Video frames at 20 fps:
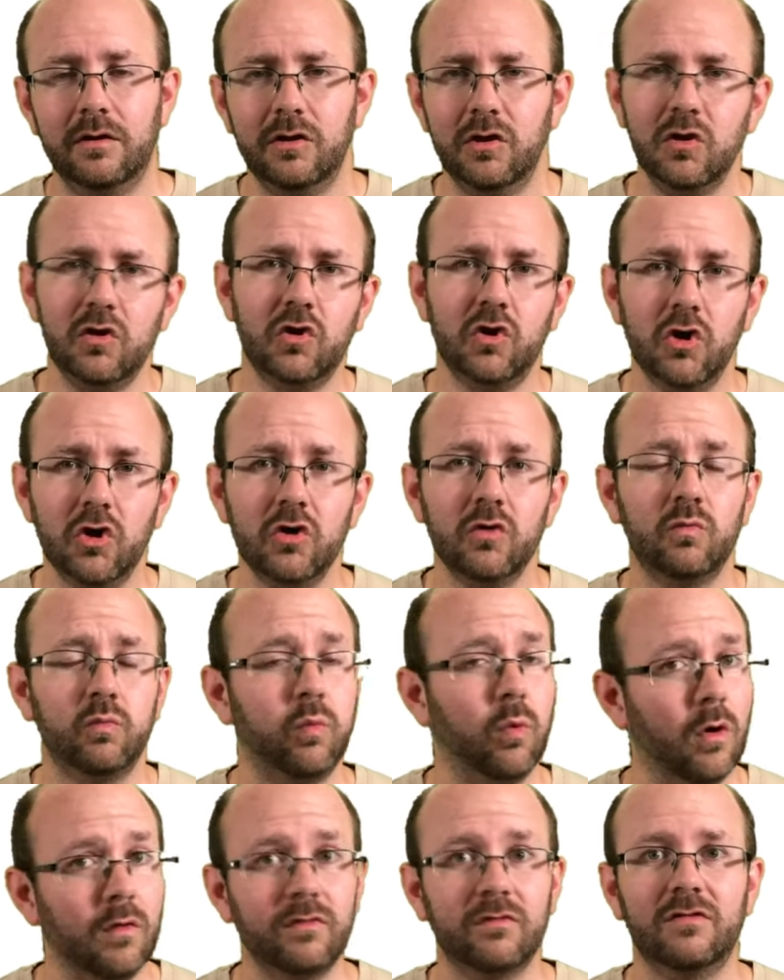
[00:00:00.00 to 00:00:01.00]
You could
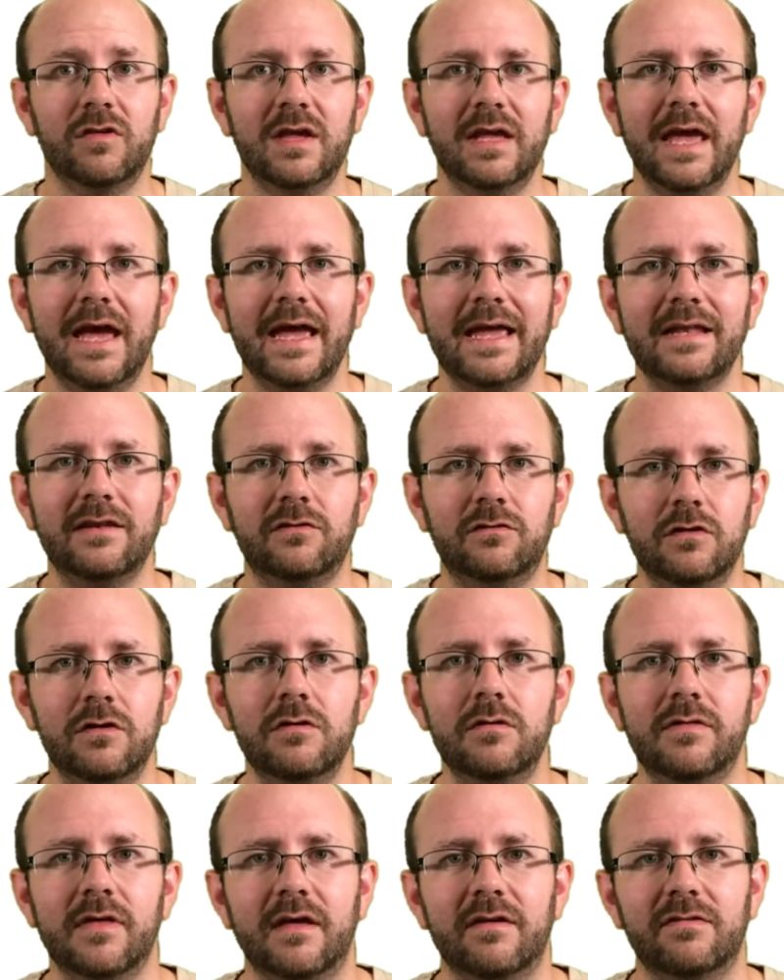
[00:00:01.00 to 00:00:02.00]
once again
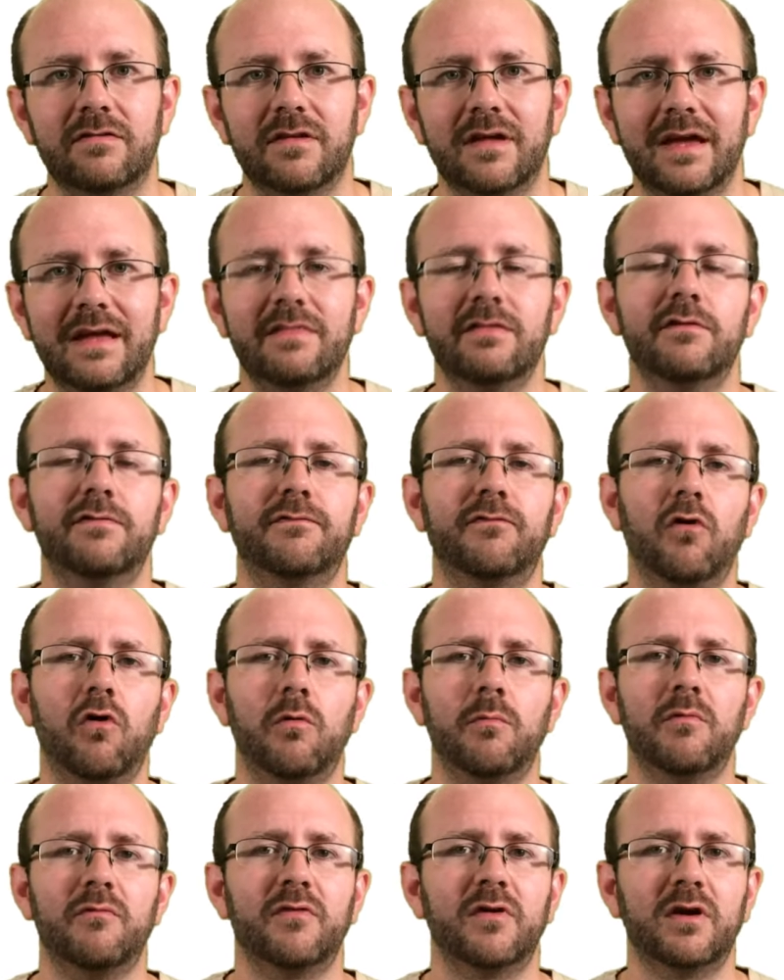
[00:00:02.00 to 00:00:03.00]
do this in the
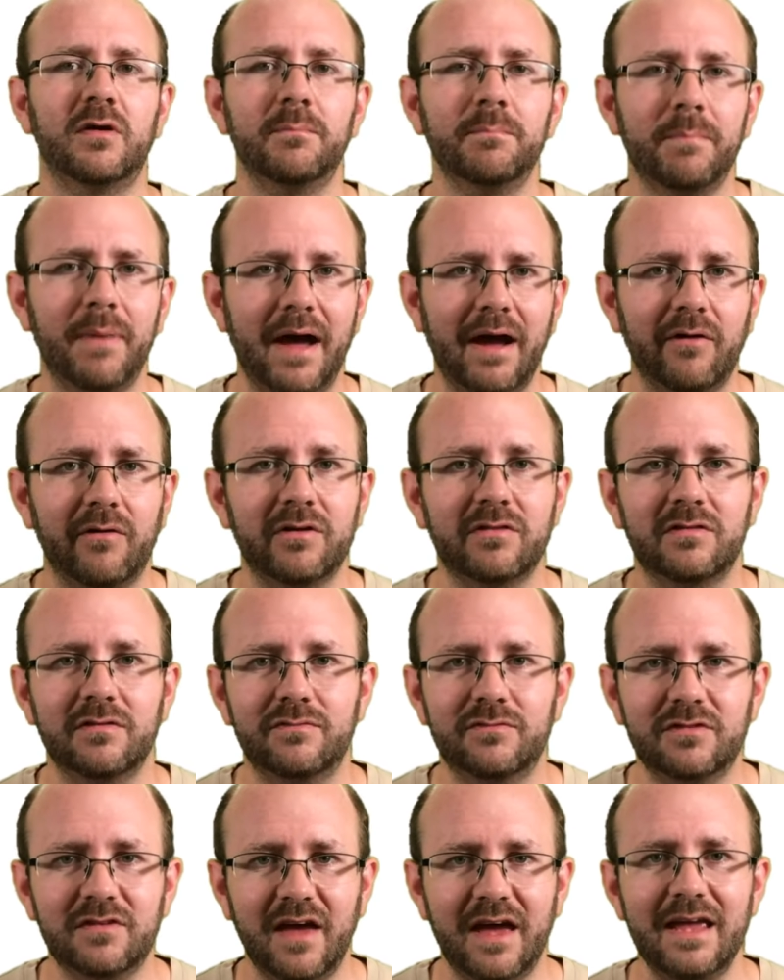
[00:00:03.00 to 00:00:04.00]
form of a
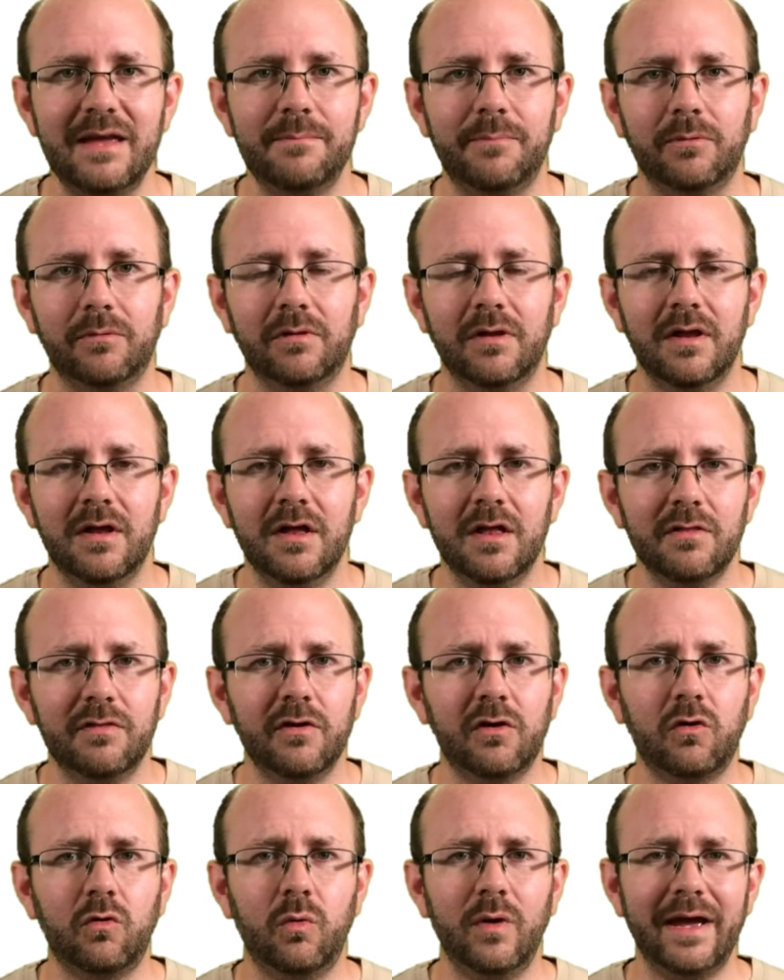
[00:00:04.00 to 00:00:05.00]
comparative table
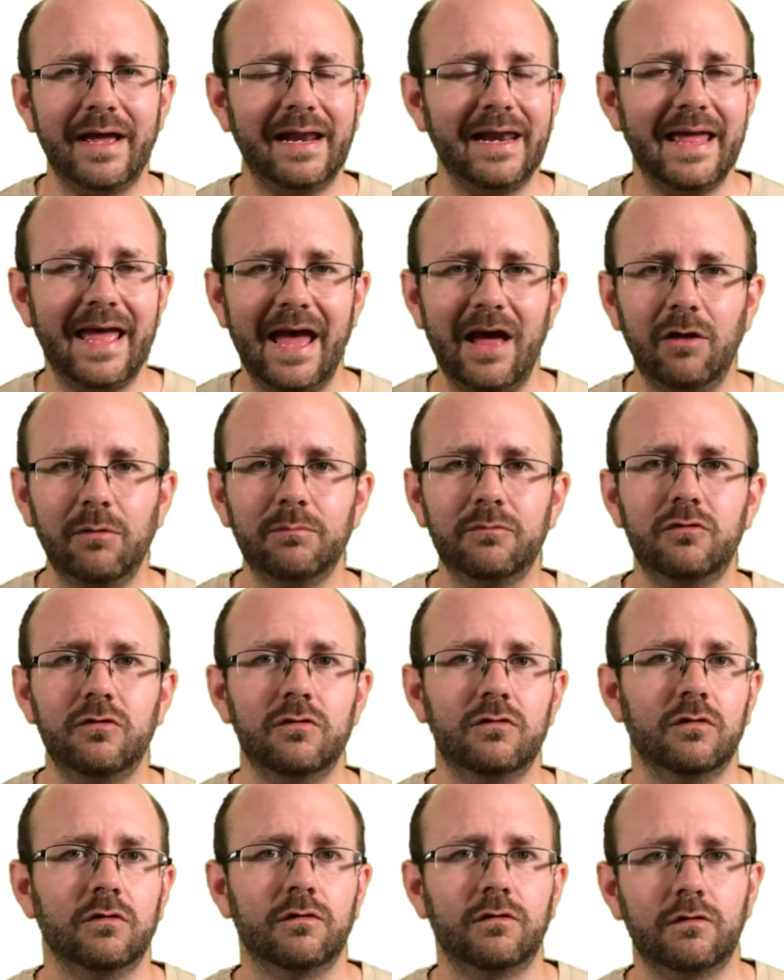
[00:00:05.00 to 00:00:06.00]
that quickly helps you
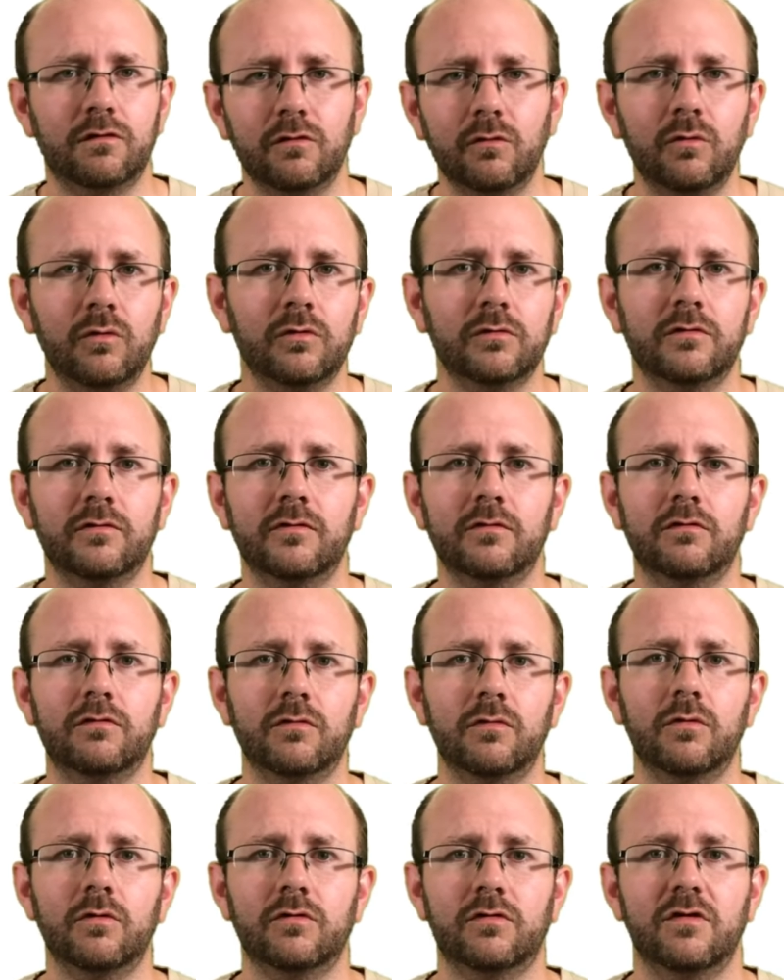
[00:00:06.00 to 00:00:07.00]
to sort the
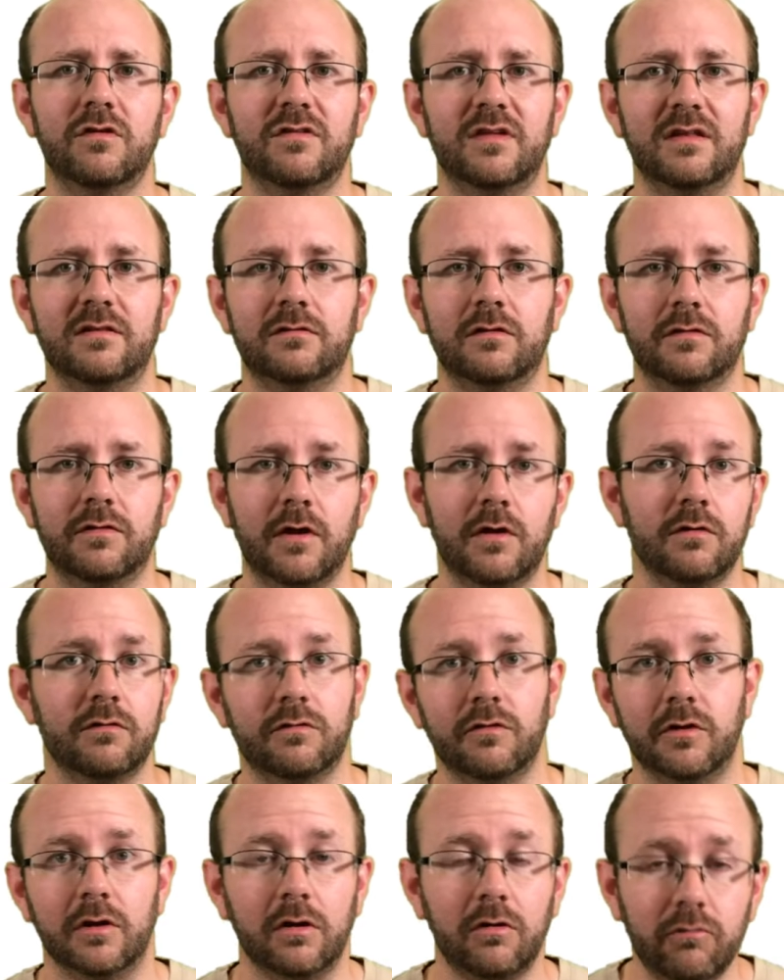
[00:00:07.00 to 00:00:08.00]
sources into those
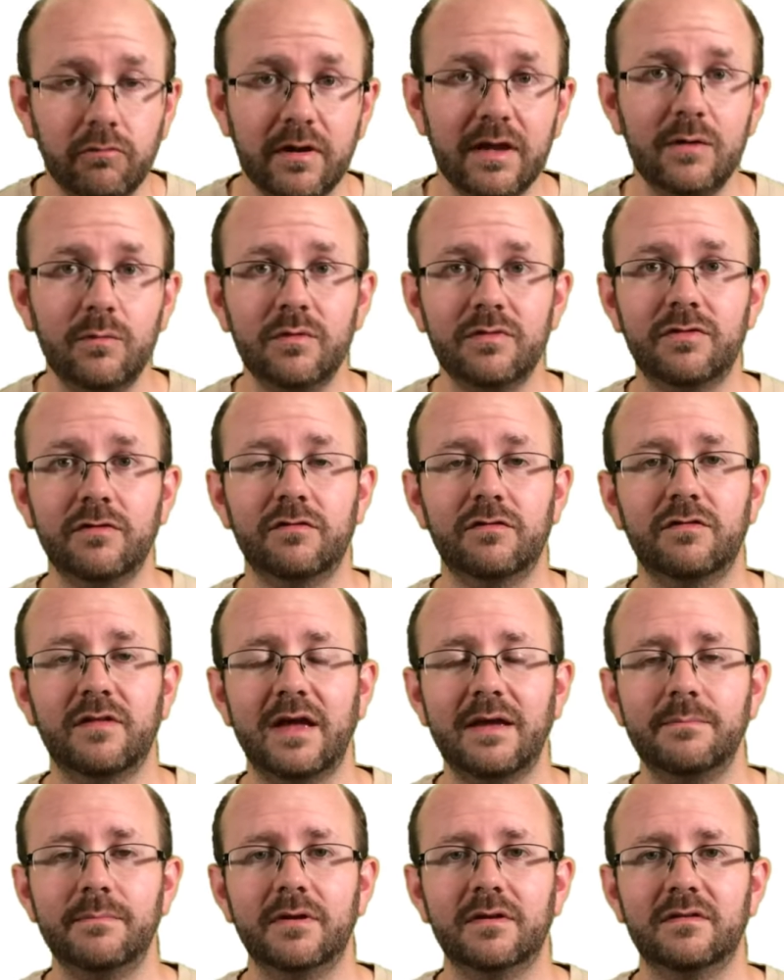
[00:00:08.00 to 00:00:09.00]
that agree with the
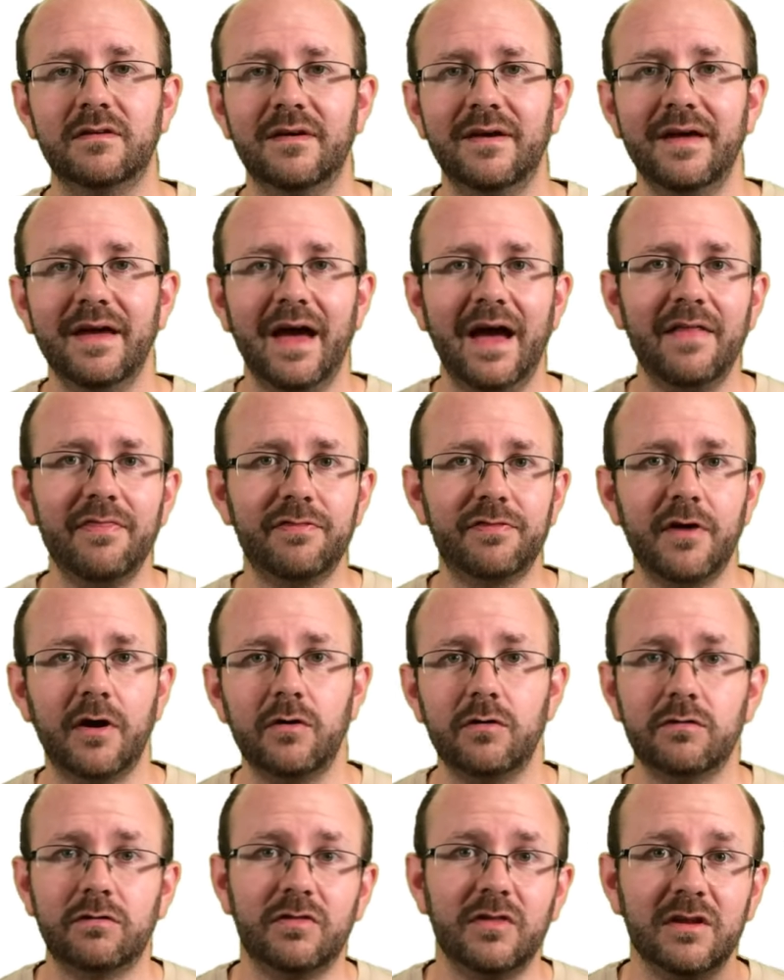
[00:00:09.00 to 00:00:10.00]
statement and
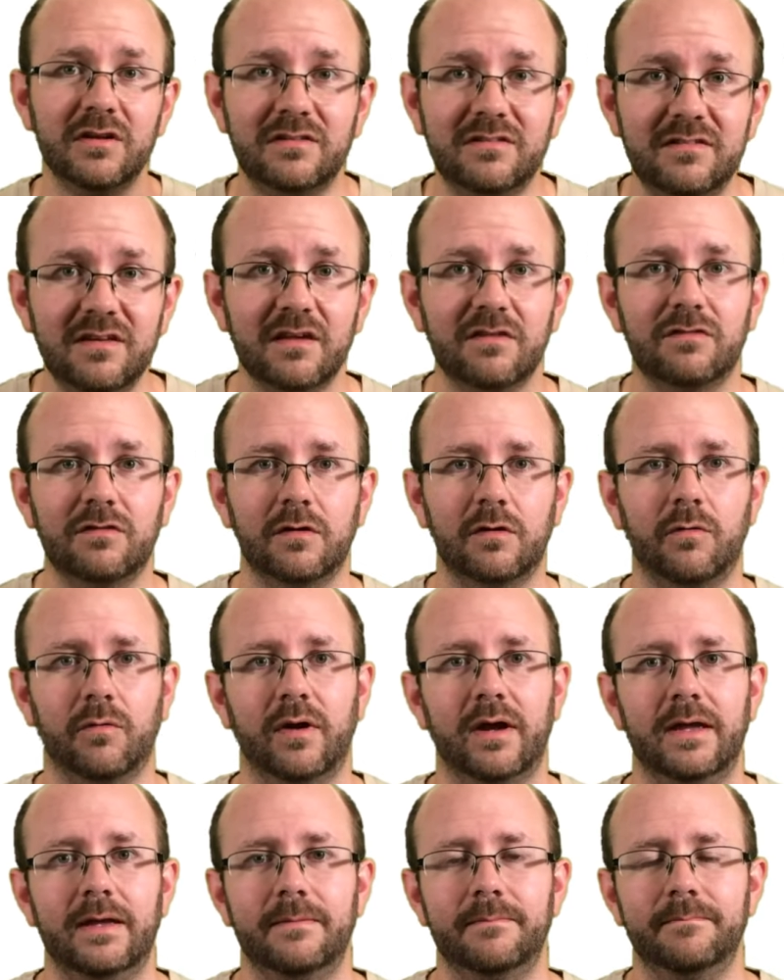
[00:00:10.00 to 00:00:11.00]
those that
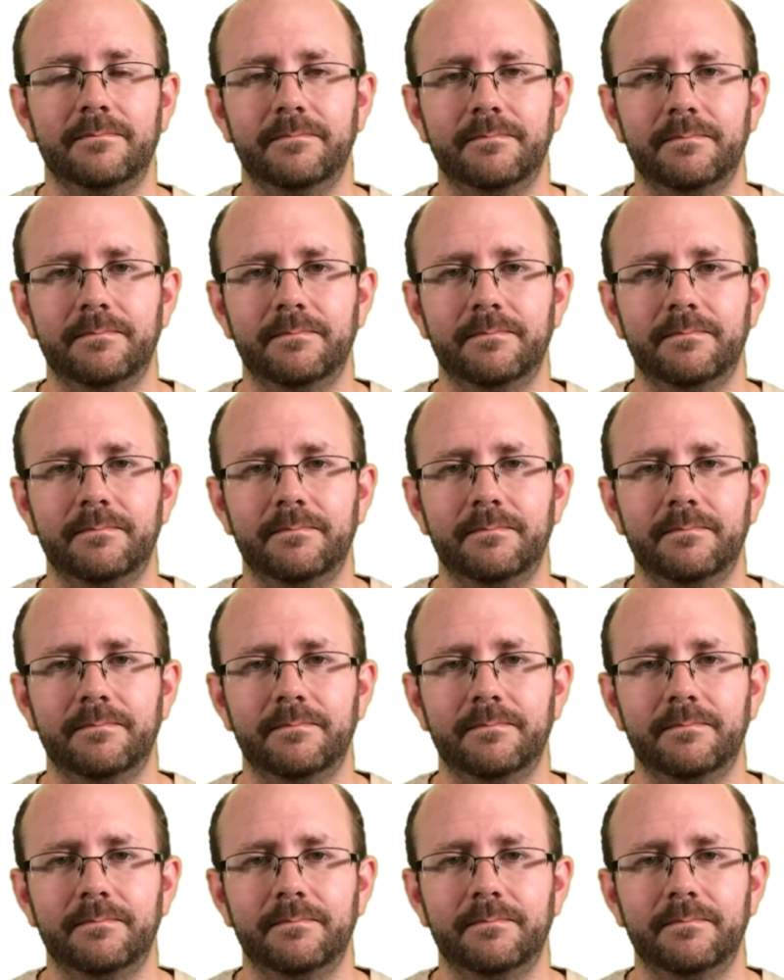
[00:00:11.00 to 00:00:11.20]
disagree.